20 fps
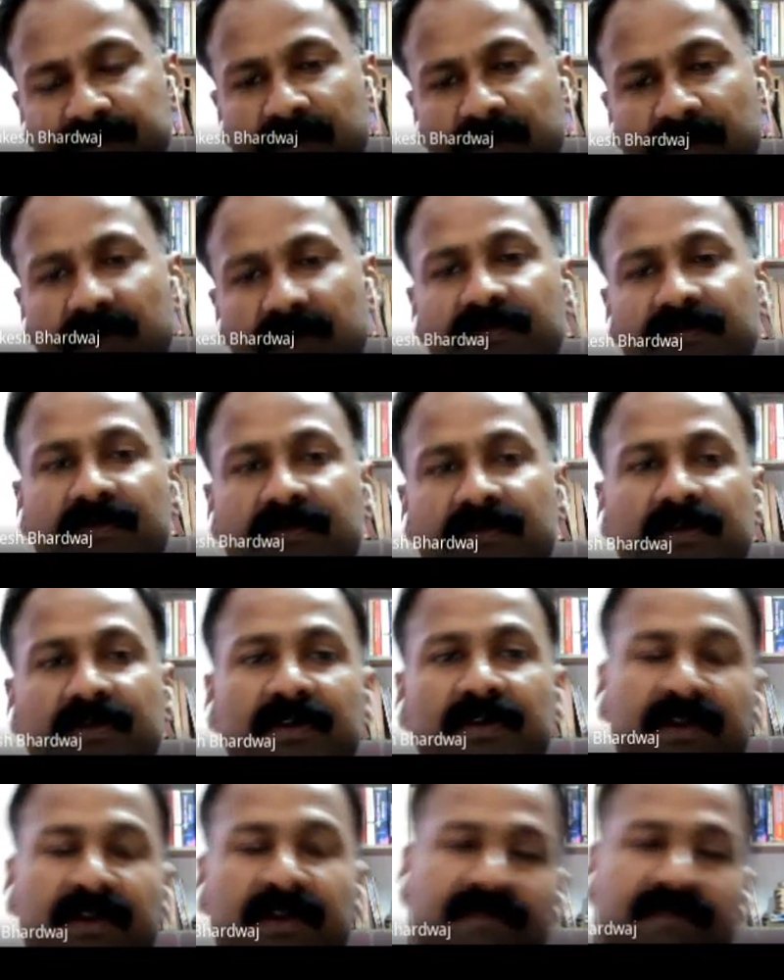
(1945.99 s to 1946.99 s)
of
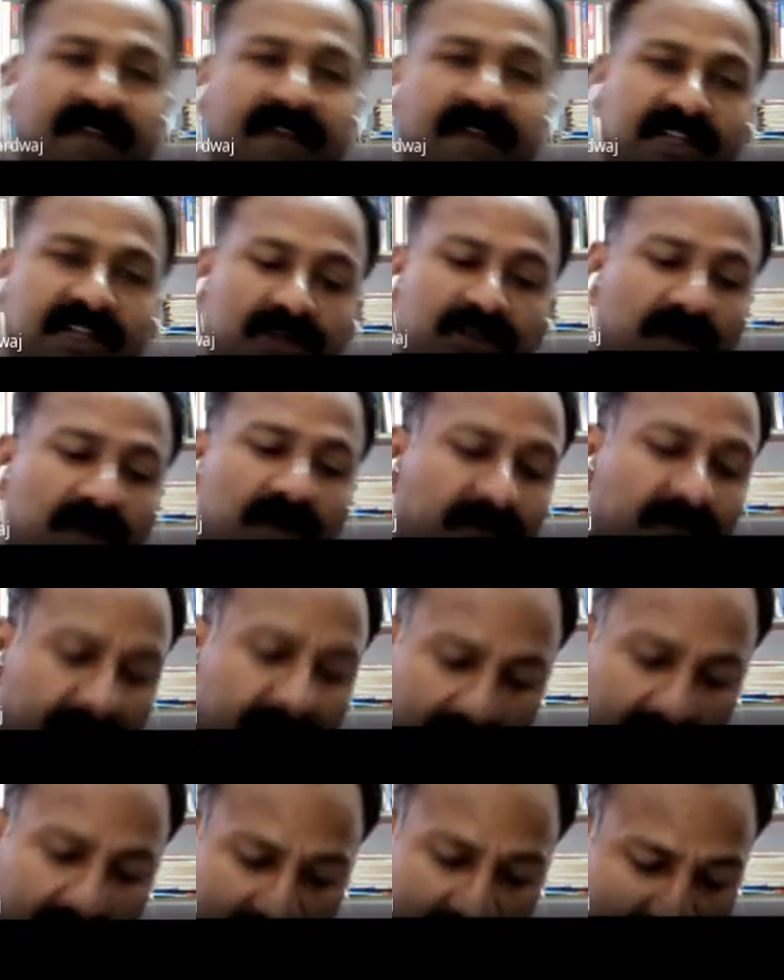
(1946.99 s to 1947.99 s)
refraction of
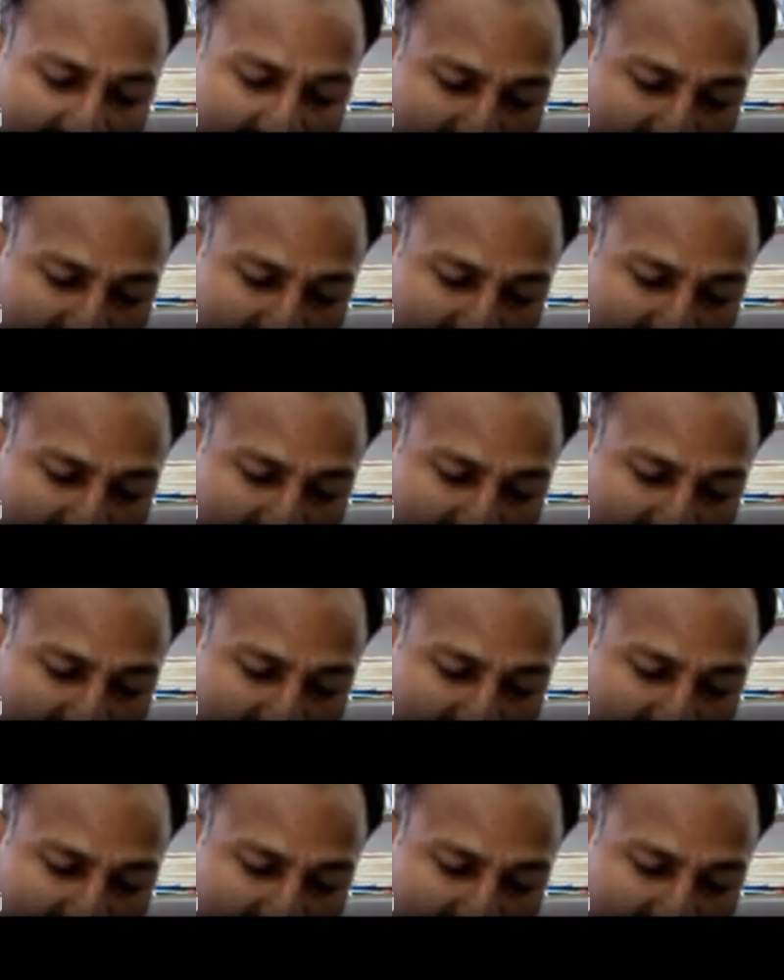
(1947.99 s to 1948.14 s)
light.